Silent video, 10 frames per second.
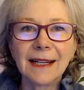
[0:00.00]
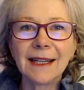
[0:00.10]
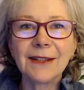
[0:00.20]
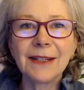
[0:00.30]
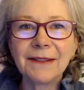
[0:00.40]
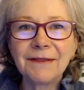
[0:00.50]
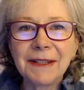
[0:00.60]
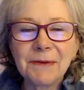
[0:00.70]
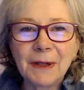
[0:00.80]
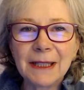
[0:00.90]
Hello,
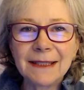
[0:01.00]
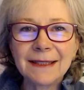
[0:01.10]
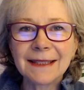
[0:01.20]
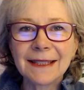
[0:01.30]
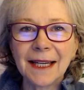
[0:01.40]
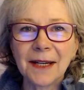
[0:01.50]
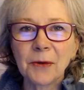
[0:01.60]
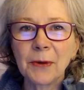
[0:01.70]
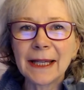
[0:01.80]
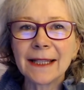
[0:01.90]
lovely ones.
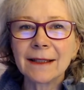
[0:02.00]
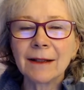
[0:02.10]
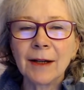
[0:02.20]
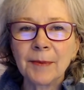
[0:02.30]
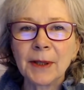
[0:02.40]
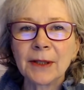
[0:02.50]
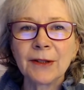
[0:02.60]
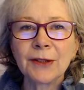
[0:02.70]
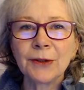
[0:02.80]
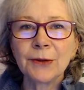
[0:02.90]
Quick little hop
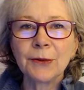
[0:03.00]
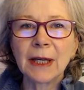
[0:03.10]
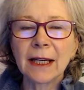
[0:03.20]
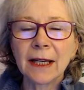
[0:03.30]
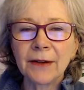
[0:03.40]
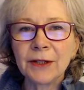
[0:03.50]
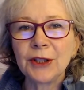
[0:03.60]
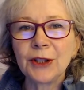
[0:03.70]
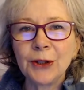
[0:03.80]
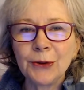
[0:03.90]
on to
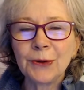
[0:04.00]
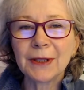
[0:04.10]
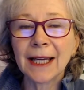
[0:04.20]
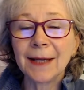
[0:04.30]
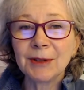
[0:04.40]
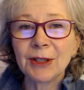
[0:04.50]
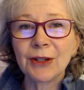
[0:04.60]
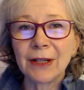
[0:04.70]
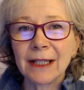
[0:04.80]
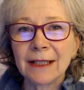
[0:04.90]
encourage you to come and
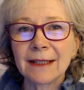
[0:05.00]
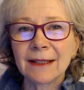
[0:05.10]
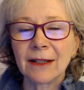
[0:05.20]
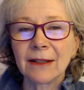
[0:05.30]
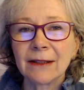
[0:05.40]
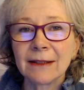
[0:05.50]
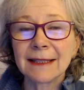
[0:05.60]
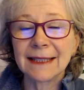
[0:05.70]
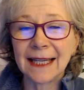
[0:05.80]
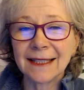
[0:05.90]
join us on
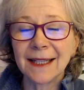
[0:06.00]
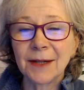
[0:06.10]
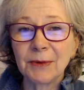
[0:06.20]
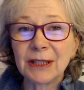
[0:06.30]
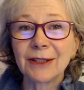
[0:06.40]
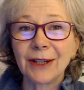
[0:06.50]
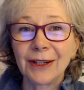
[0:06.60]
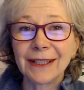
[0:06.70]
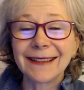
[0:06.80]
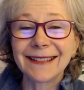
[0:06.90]
Saturday. We're
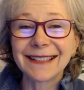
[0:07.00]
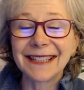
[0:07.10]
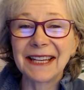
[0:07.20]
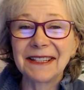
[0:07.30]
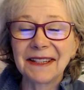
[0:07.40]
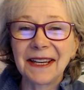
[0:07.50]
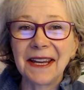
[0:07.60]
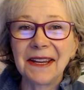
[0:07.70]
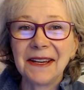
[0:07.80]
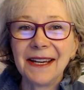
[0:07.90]
starting this
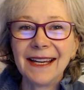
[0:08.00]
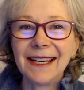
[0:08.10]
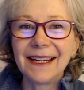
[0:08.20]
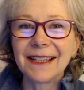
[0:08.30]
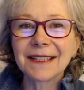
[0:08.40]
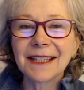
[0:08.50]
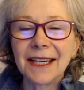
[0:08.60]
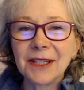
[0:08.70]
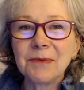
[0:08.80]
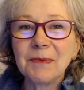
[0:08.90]
Saturday. It's
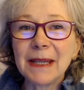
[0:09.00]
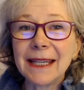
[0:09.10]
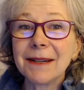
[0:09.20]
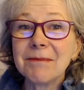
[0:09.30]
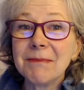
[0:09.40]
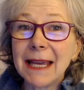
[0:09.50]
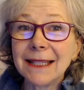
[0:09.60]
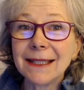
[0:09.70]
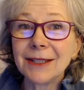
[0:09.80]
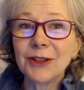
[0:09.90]
going to be an
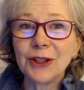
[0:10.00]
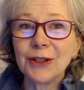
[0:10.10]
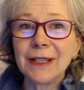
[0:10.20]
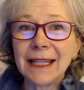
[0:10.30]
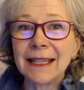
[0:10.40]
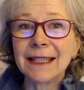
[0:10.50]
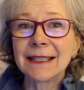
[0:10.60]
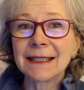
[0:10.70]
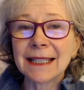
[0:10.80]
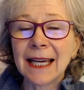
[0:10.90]
amazing journey
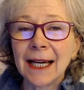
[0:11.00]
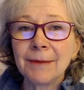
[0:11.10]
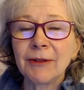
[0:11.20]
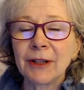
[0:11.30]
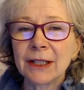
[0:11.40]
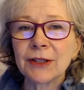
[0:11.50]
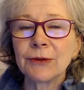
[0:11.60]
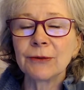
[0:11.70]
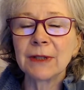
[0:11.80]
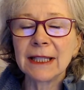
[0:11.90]
and a time for us
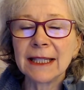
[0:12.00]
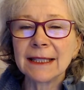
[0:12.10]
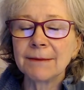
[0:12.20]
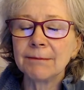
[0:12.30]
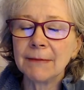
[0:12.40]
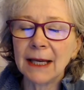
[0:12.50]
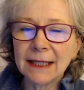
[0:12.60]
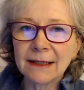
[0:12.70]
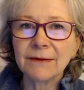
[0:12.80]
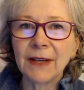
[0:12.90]
to release
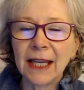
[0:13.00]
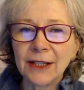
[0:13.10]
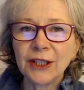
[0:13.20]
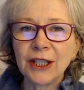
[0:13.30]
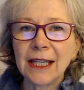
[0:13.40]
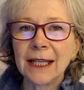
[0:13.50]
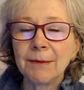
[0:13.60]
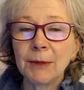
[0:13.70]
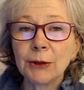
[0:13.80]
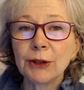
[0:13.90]
massive energy
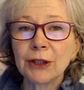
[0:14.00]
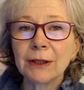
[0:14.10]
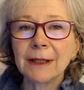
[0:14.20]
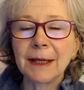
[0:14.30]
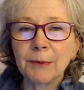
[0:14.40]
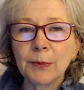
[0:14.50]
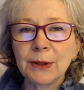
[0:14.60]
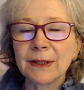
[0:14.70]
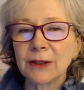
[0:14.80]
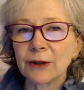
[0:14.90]
and emotional
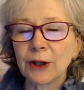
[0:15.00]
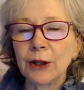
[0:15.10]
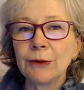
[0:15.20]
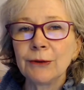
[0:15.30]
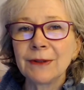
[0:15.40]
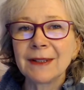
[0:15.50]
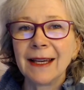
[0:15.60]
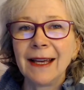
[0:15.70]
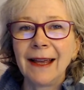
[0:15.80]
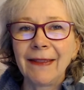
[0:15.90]
imprints and codes
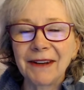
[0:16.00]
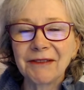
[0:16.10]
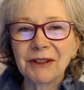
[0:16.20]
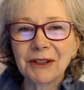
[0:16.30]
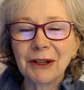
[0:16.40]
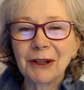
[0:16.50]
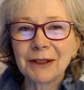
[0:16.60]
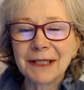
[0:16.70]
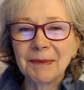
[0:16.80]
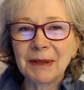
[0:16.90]
that have got
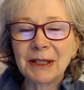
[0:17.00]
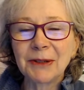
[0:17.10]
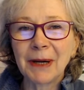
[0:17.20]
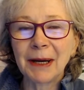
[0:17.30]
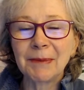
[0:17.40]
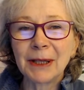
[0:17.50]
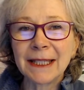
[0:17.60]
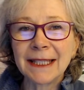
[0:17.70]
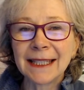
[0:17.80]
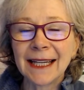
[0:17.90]
locked up into our
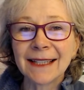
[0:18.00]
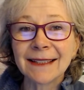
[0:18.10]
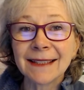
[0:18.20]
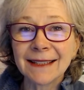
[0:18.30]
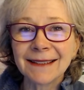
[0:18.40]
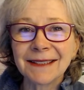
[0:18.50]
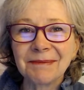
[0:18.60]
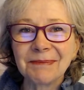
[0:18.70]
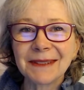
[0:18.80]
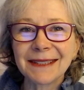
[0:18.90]
bodies and our
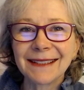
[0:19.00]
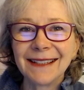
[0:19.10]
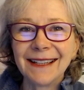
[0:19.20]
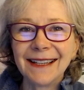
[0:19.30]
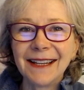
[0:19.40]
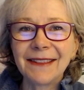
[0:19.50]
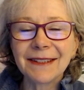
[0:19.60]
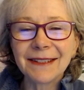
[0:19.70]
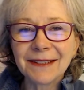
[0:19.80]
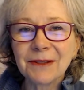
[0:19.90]
systems.
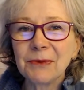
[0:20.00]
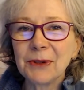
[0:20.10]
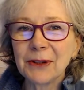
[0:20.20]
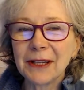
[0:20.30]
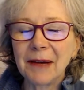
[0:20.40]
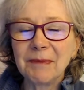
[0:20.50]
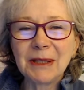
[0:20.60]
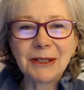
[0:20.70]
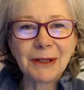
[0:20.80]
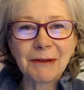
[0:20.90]
This is the work that I've
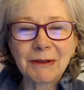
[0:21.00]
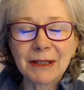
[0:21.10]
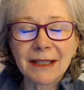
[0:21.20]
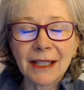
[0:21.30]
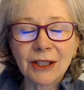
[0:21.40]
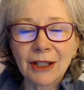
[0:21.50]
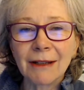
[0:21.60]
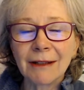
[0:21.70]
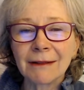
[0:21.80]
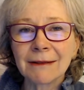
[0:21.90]
been doing for such a
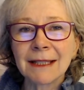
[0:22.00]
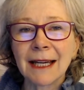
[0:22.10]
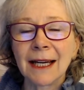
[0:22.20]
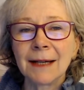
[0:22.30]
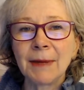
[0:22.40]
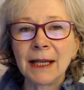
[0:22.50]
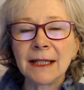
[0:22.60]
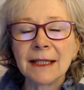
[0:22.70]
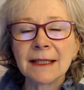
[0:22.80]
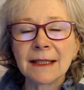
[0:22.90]
long time, and
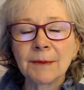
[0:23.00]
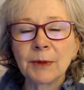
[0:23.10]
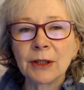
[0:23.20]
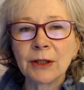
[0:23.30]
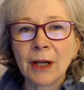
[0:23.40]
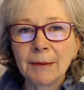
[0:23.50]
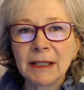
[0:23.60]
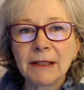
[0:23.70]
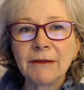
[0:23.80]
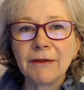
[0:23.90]
it is the
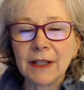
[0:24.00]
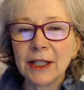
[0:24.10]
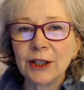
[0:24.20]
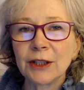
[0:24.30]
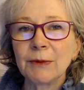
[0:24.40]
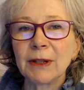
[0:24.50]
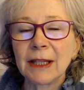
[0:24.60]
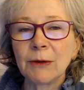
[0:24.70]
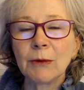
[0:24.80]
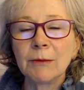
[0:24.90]
predominant feature
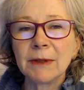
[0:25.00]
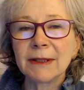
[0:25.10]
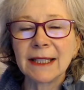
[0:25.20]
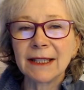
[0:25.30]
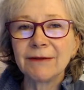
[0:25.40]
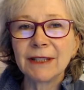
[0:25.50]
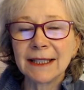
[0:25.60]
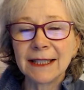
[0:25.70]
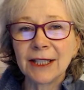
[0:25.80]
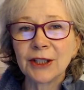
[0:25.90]
within almost every
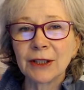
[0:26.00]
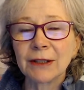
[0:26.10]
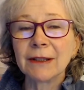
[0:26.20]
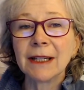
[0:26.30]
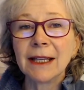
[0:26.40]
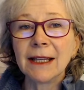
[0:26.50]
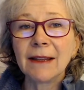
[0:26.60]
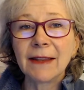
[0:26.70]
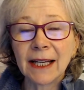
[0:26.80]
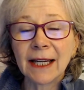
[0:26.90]
session
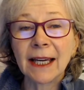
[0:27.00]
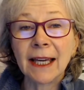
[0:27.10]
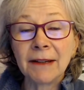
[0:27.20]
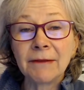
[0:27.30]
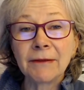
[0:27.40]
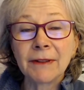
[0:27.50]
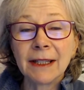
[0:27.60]
that I have.